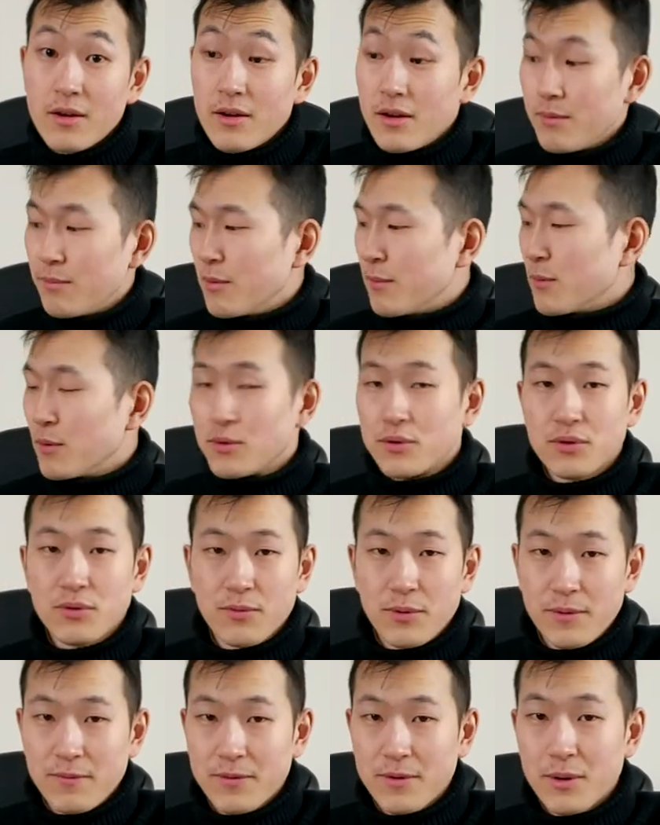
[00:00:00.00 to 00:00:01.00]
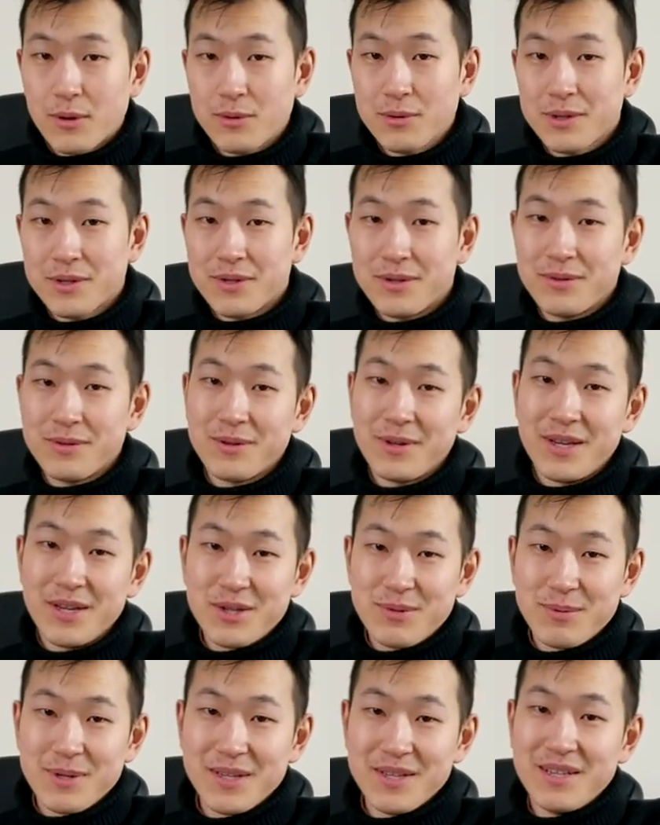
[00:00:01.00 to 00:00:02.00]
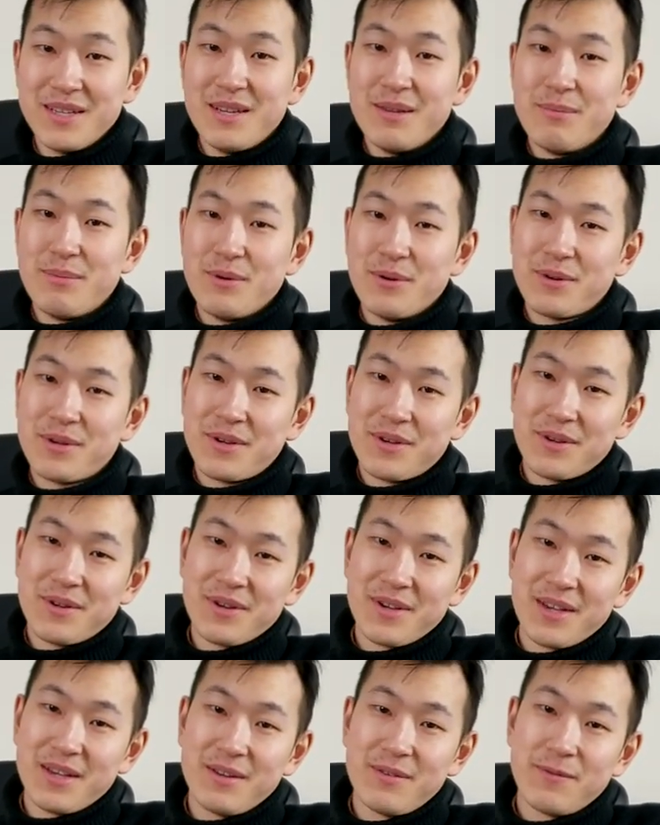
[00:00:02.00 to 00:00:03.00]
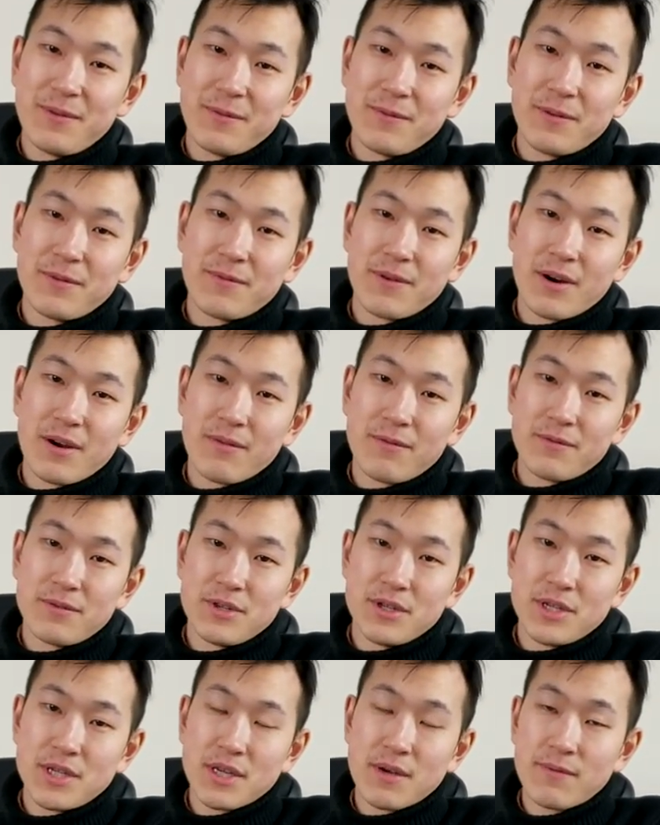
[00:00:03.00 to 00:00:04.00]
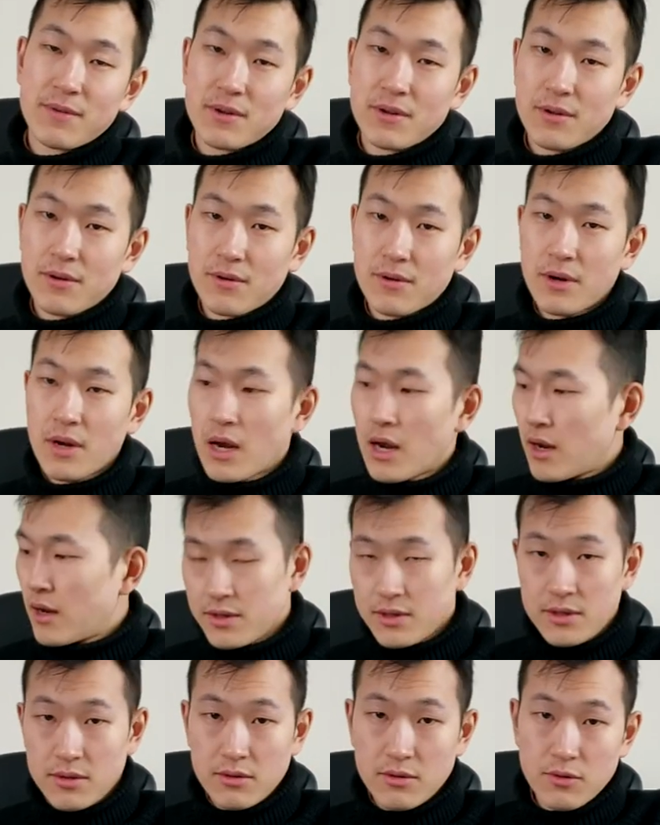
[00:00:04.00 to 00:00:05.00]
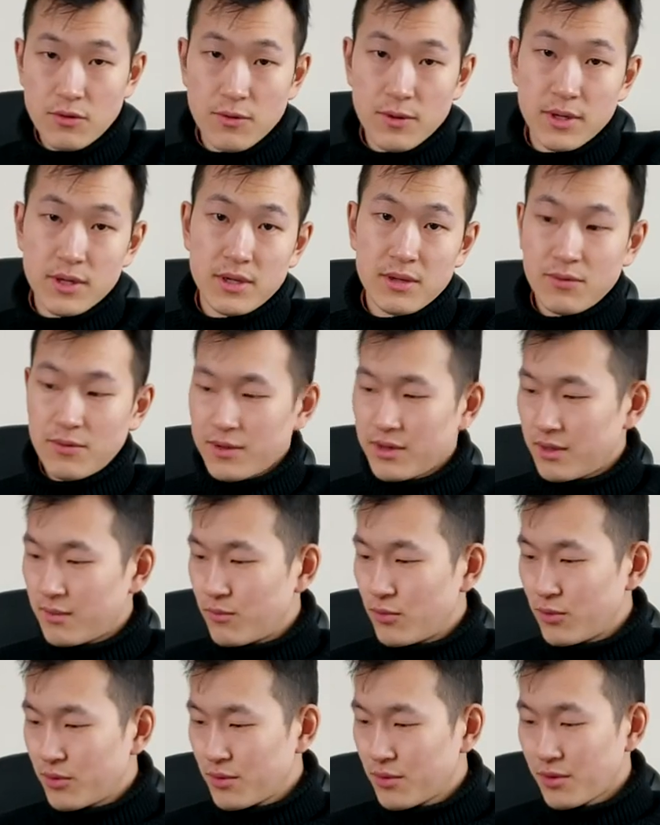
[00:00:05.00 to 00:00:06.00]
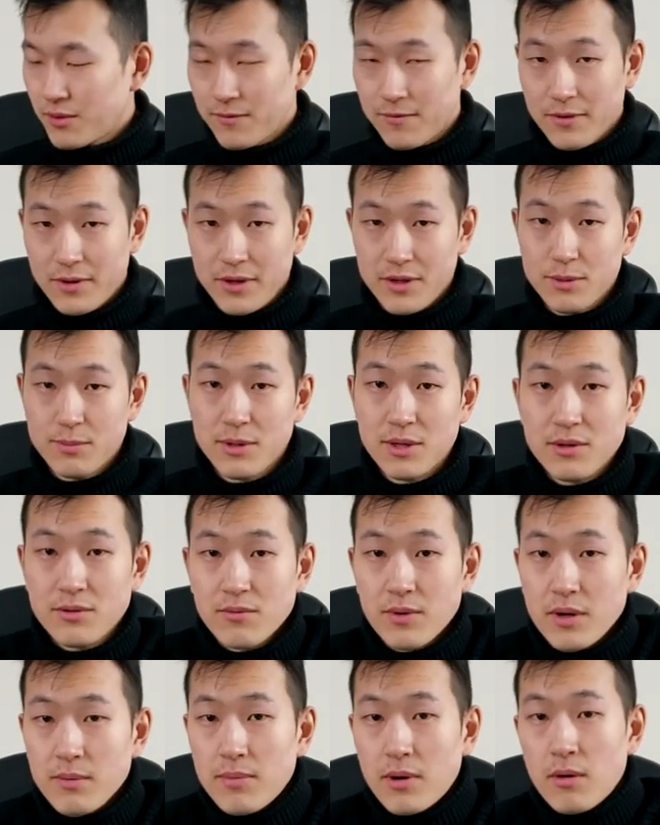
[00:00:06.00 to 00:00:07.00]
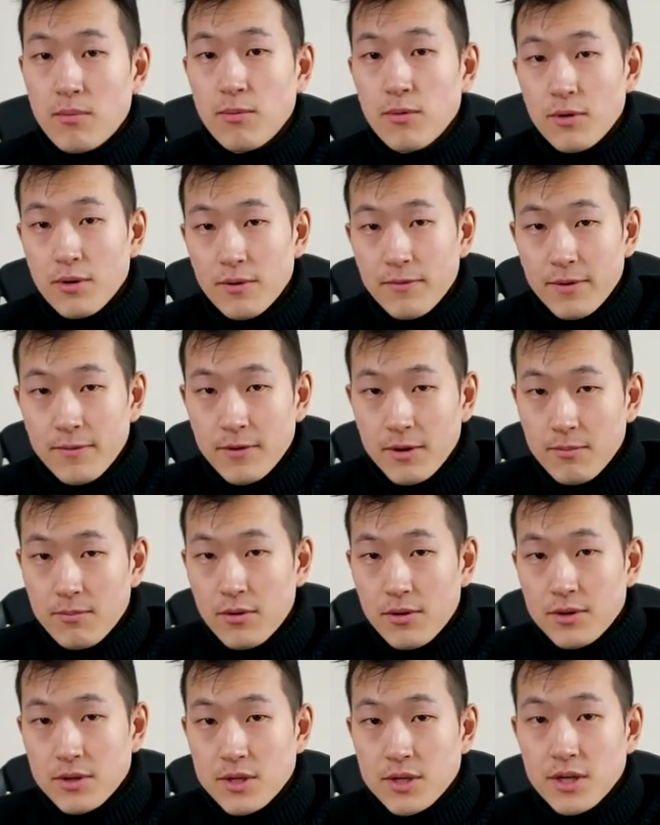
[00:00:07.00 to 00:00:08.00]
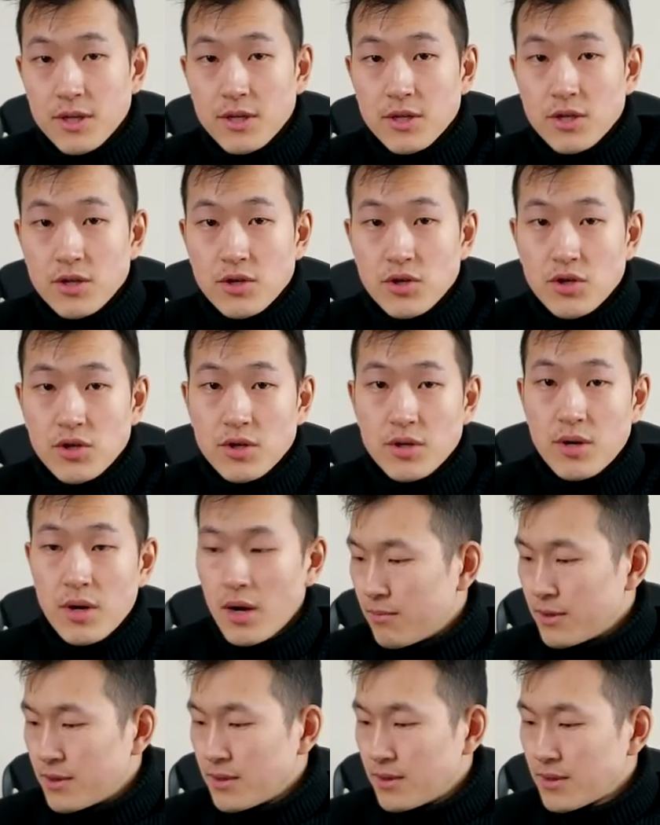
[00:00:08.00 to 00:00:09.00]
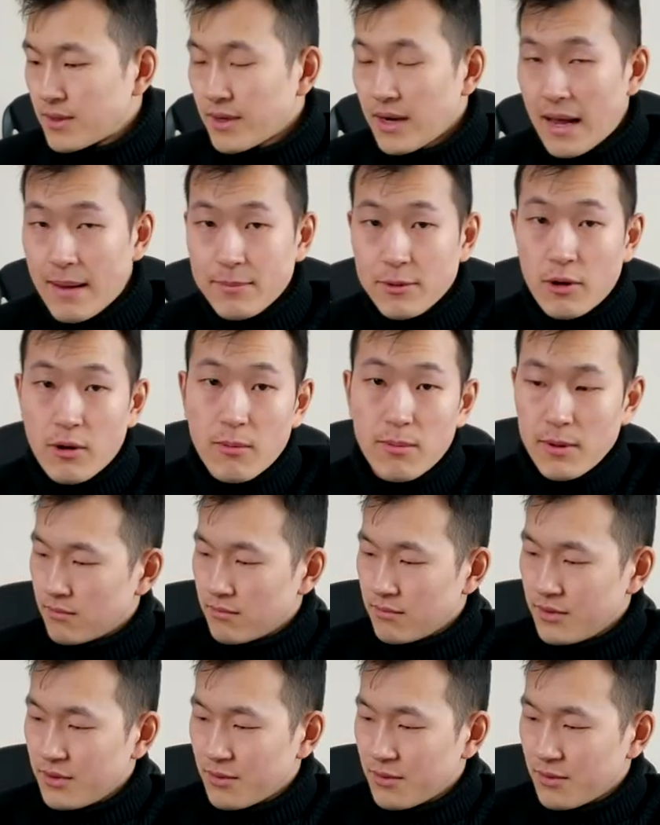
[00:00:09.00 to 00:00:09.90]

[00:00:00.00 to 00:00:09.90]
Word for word: Hey people, so we've got uh, the H P EliteBook uh, eight fifty-five G seven here. It's a twenty twenty model of H P's really popular fifteen point six inch business laptop.